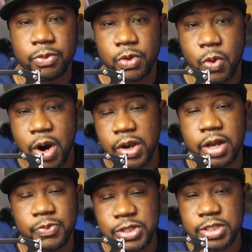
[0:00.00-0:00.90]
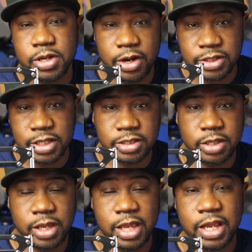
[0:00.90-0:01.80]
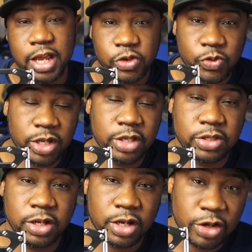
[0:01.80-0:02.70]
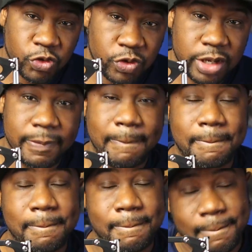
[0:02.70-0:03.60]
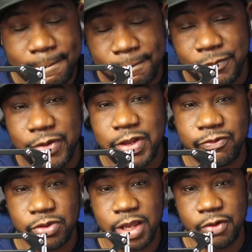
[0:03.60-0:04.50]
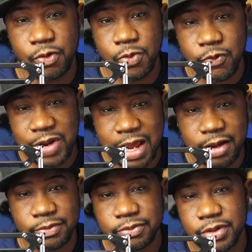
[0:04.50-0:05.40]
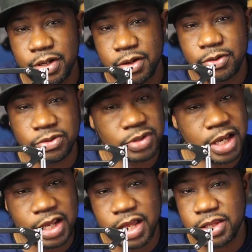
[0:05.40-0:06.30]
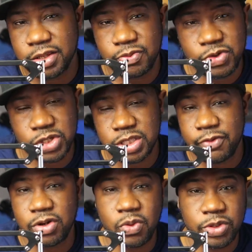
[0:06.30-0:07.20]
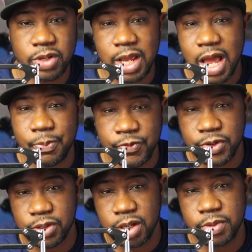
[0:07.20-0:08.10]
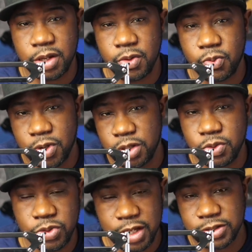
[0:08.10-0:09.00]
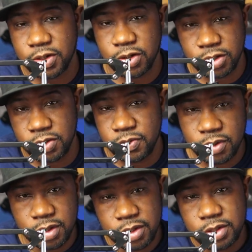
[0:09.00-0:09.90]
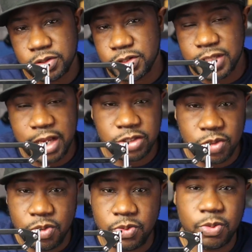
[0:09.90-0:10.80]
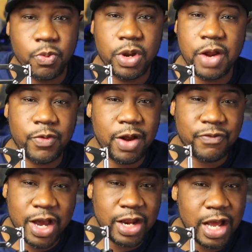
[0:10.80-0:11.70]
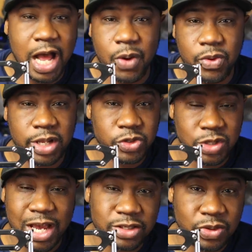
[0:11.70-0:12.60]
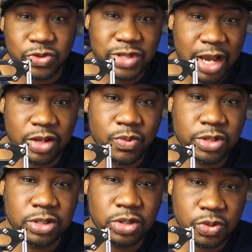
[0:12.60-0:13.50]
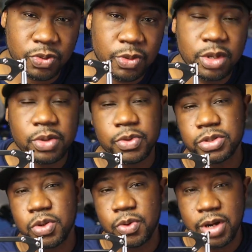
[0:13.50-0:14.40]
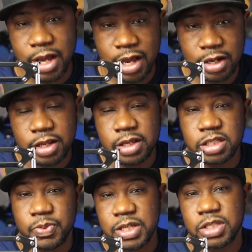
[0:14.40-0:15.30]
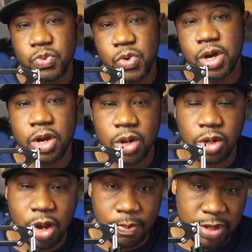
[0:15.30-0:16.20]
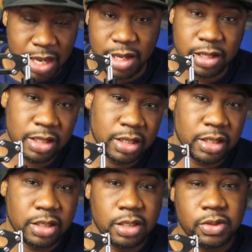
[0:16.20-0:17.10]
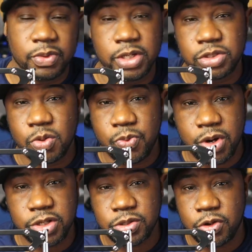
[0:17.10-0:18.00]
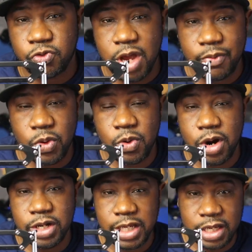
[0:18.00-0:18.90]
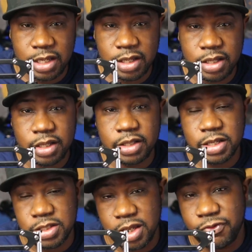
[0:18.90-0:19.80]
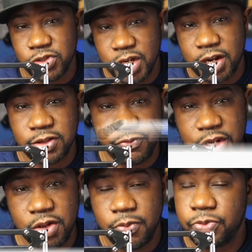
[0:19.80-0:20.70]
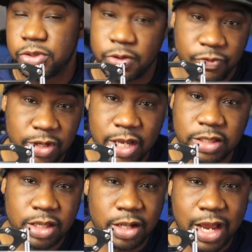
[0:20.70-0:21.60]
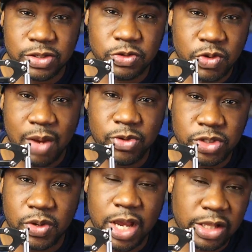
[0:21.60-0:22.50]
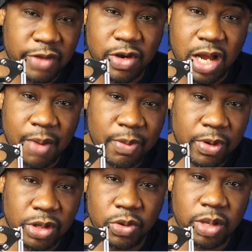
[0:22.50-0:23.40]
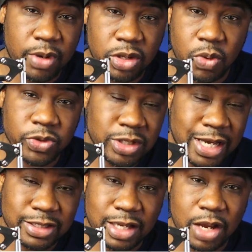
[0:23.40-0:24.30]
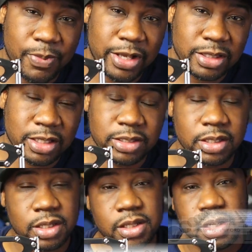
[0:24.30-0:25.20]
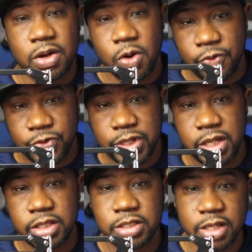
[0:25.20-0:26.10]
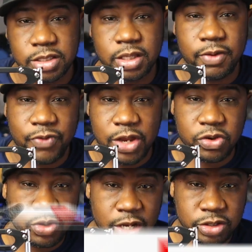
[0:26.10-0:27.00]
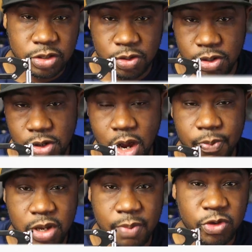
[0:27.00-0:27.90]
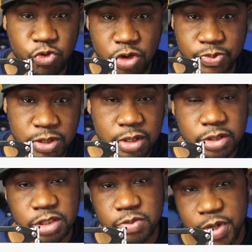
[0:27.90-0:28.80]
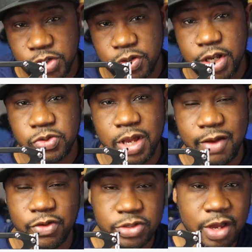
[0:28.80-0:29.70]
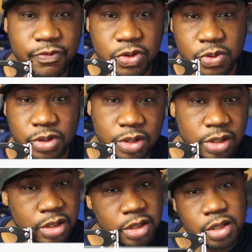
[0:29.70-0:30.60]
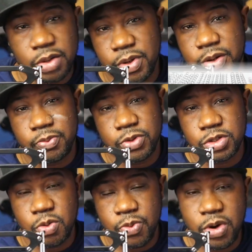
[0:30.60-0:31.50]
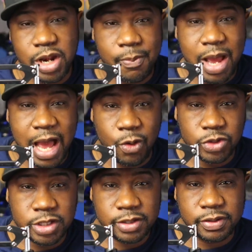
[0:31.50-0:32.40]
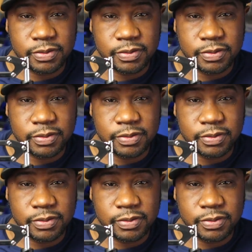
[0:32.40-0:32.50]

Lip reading: requiring a PCR test to gain entry into the country, but they removed that, you know, and you just never know what's going to happen with Colombia, what new things they're going to do. So stay tuned. Whatever I find out, I will let you guys know exactly what's new, what's going on, especially with Colombia. Well, this is your boy, the Solo Traveler ORD. Thanks again for checking out the video. Don't forget to like, subscribe, and share, and leave a comment below. Let me know what you guys think about this. Hopefully this doesn't affect your up and coming trips. Just make sure that you have your stuff in order. Well, this is your boy, and I'm out.